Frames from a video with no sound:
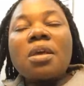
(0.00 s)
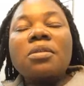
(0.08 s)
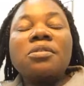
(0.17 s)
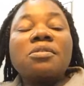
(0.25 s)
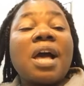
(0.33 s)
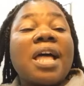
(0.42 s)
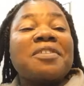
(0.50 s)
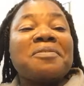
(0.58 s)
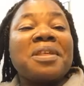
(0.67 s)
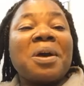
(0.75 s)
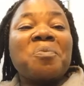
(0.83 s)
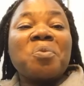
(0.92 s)
So,
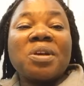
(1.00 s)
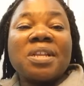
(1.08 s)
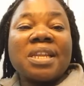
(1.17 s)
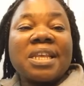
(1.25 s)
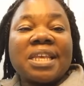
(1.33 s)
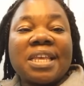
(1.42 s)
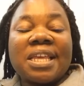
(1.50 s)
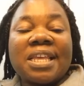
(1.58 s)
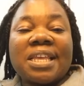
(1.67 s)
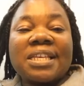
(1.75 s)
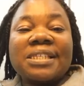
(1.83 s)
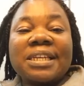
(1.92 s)
another one here
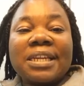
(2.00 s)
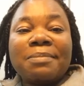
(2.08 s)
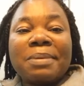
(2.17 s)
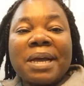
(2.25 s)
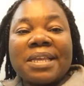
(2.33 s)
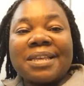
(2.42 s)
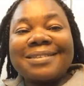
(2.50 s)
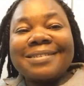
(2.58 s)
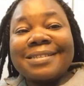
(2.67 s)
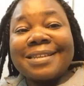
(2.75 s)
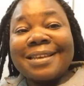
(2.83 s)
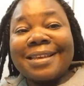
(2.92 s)
is Ilebaye
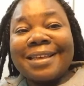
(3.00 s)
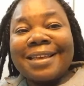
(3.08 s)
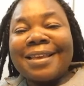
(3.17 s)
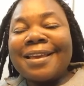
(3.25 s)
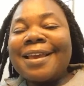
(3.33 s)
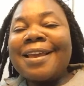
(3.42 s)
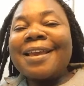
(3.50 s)
seeking